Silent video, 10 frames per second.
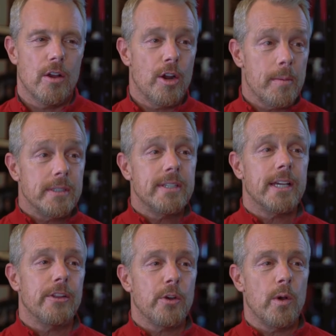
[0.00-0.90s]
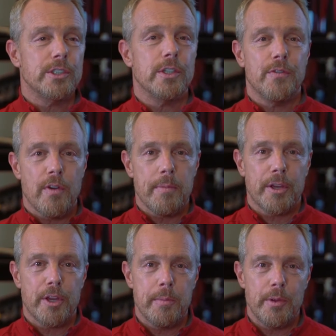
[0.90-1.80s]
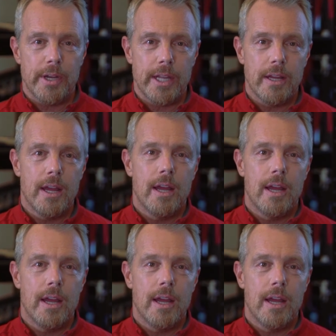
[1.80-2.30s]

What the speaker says: All right, I'm going to take another question from the community.